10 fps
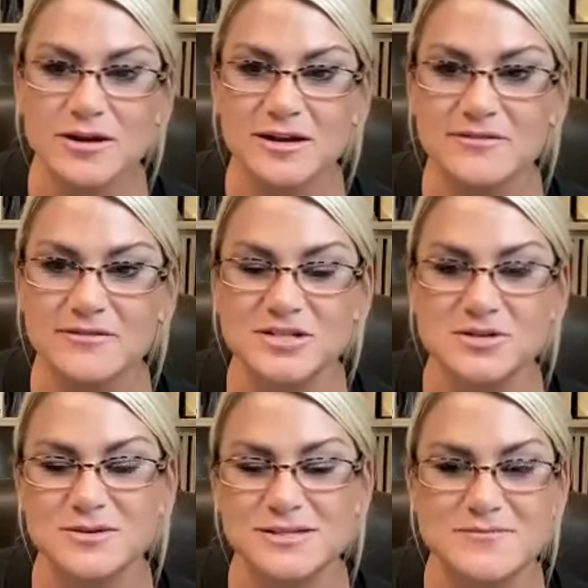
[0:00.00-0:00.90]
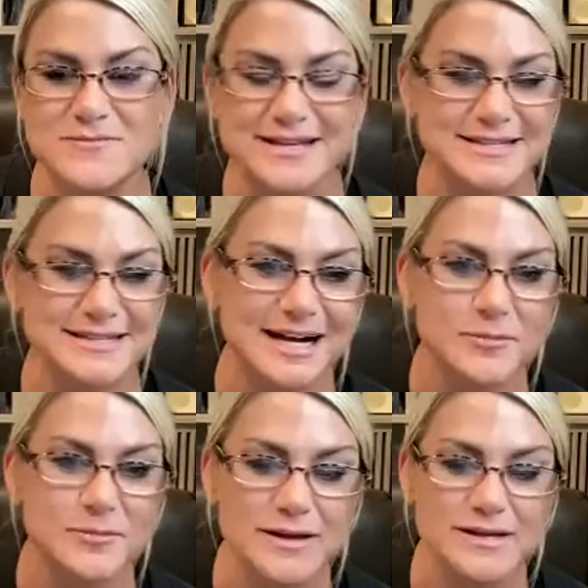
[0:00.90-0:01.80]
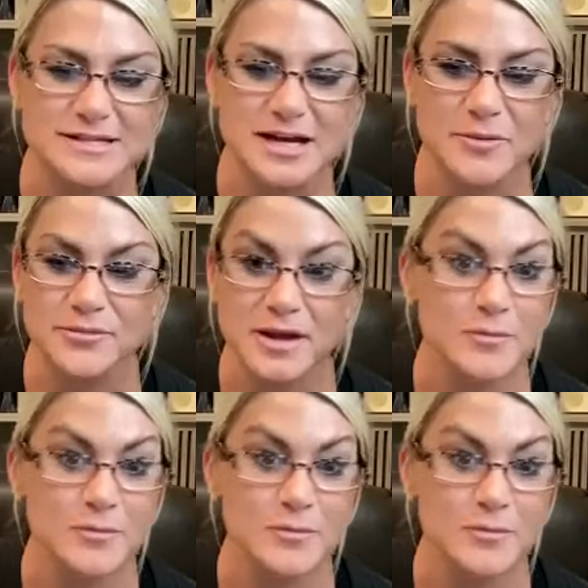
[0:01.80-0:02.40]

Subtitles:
convention was amazing a couple weeks ago,